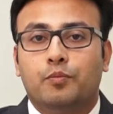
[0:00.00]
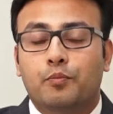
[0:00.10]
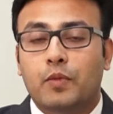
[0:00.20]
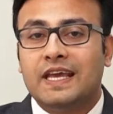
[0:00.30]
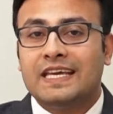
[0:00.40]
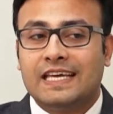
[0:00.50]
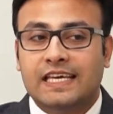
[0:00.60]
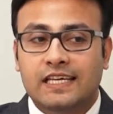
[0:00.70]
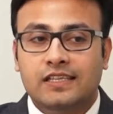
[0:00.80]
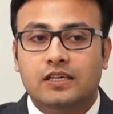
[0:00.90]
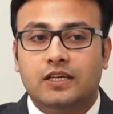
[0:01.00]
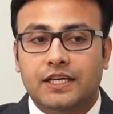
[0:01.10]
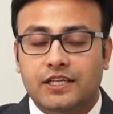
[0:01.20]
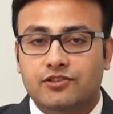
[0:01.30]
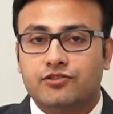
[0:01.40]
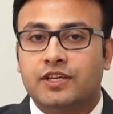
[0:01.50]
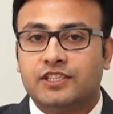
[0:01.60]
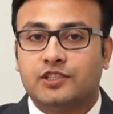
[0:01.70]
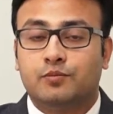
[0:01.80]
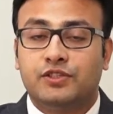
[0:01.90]
My keen
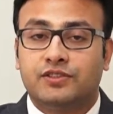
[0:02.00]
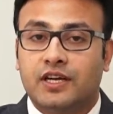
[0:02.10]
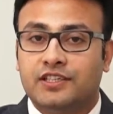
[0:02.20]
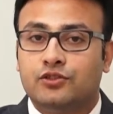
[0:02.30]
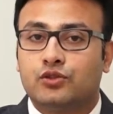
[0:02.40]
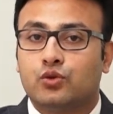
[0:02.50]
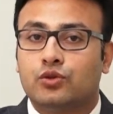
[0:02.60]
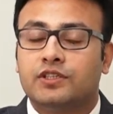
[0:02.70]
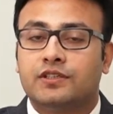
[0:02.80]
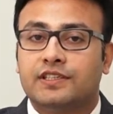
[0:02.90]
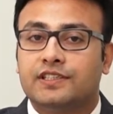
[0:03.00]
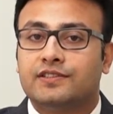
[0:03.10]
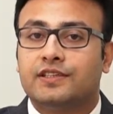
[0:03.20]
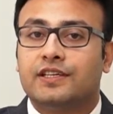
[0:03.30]
interest besides the shoulder is